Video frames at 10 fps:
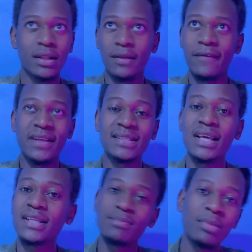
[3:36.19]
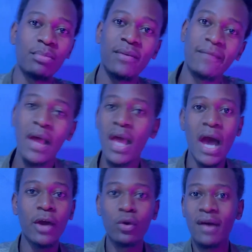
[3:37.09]
If I search, maybe if
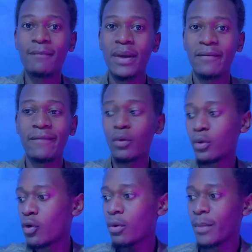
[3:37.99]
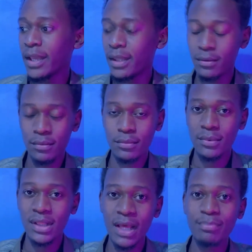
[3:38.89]
I don't have my phone or my
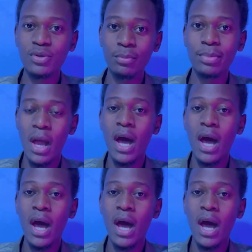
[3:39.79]
laptop,